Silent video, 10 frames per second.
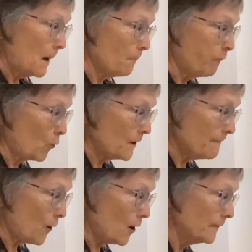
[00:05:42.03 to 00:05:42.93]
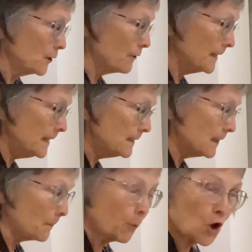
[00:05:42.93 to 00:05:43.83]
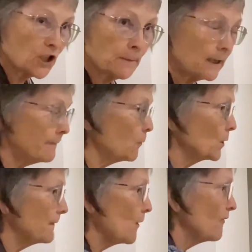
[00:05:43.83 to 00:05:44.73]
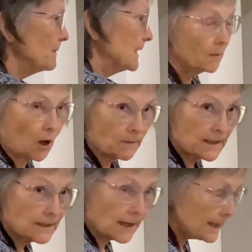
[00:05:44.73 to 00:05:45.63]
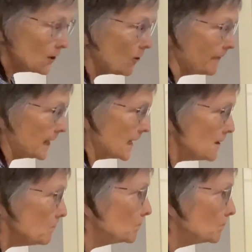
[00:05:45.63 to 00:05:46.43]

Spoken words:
45 degrees, approximately 45 minutes. I'm going to take it off here